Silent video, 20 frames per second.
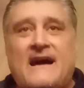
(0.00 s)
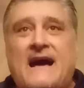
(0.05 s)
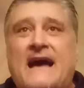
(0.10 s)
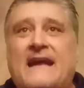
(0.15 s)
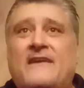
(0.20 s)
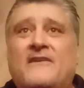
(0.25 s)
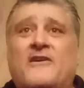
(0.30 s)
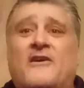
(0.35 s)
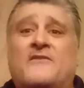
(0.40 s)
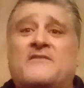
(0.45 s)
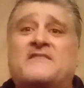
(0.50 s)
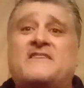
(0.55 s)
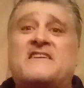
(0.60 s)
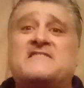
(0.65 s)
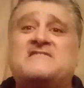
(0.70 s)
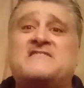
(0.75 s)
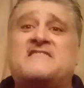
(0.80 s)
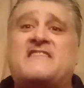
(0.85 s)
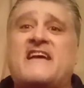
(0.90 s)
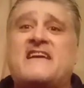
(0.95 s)
I don't know.
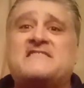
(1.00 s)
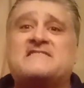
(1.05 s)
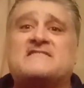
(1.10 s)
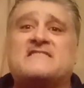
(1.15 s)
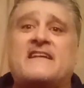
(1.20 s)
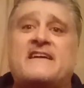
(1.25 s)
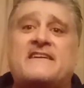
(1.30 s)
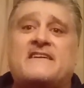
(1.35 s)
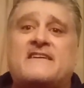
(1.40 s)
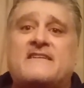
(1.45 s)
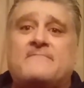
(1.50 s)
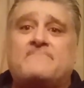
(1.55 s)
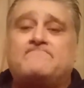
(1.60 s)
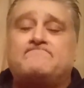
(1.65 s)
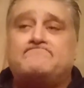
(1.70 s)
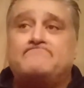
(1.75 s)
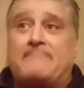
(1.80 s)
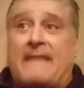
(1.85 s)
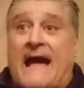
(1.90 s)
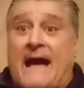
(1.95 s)
Does it taste like
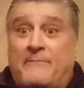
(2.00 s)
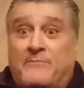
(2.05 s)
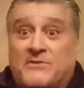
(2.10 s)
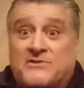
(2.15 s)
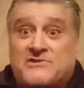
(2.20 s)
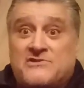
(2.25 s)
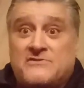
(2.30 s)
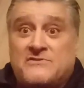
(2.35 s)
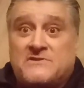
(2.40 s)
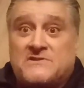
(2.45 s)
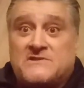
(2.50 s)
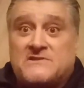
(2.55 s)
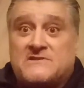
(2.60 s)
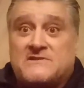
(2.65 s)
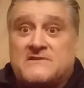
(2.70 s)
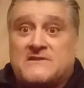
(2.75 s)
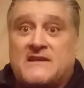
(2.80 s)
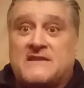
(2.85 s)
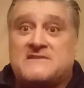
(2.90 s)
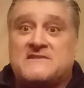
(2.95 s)
apple
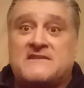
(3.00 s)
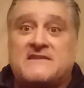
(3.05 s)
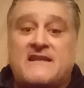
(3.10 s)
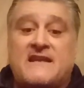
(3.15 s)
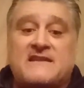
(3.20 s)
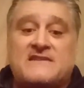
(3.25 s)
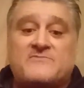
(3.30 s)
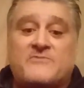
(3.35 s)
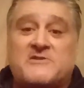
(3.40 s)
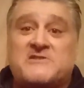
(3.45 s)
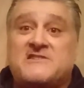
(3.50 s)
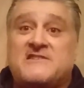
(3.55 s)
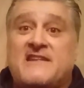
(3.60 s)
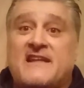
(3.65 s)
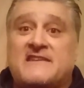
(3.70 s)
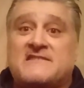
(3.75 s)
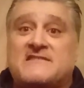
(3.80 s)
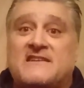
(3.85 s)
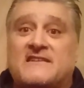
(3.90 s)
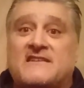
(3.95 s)
juice? Does it taste? What's it
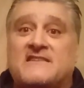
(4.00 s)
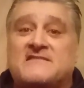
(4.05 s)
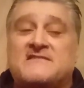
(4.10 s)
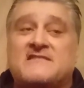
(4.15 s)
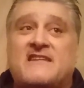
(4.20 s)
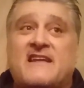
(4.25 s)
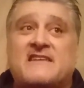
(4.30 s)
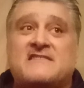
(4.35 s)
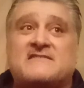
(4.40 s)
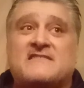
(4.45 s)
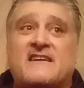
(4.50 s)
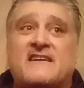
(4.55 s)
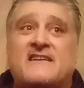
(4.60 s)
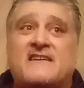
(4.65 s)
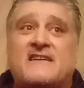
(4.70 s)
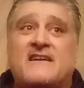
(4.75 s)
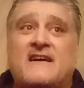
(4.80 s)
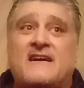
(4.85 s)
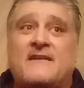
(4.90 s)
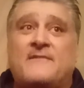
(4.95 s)
taste like? Does it taste
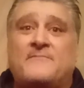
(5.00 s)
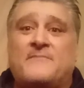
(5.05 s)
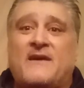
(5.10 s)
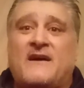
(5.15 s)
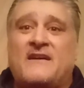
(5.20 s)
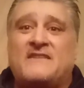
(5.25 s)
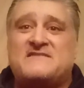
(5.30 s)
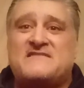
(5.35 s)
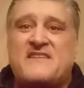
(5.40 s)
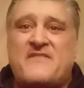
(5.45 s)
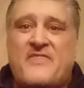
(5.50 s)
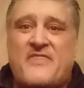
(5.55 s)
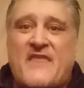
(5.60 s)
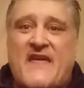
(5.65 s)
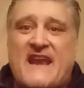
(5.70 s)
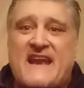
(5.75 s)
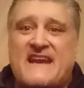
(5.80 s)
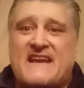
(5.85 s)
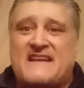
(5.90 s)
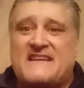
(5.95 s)
like uh, uh,
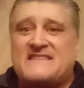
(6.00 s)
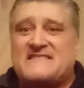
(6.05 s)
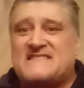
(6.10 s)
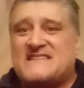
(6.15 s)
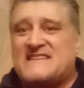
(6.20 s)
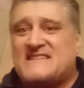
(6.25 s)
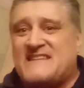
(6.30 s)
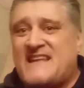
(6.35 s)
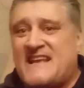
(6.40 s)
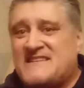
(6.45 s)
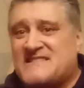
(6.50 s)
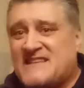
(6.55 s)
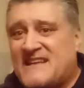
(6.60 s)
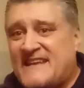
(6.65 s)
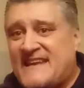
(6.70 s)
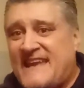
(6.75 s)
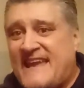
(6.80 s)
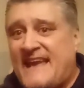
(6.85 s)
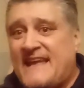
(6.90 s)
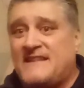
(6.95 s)
synthetic? Does it taste
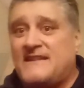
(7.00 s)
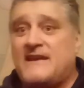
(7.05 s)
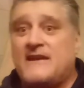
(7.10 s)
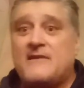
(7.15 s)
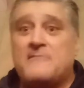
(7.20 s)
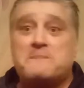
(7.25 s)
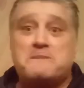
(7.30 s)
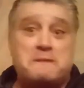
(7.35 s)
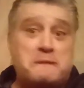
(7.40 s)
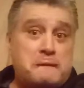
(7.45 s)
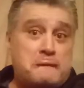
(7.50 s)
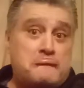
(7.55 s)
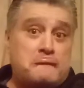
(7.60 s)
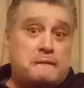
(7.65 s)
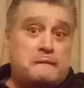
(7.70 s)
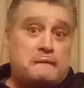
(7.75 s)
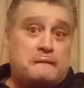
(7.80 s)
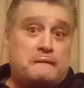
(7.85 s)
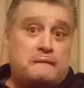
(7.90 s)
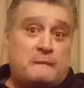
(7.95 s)
like candy?
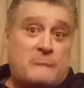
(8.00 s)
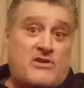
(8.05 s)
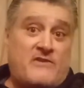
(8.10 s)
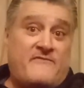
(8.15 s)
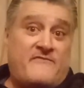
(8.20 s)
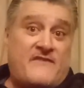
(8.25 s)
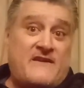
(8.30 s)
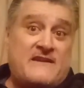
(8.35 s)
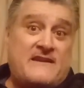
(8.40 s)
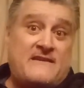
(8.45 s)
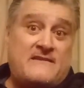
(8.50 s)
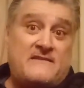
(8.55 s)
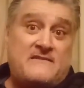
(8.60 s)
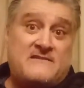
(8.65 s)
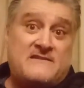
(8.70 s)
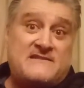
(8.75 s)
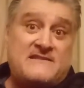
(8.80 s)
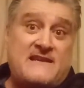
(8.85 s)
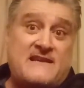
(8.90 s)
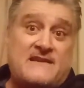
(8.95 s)
I'll find out here
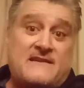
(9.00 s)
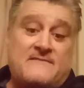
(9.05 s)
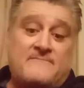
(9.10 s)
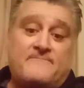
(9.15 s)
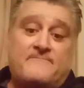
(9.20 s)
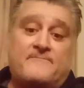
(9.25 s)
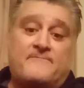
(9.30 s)
in a second.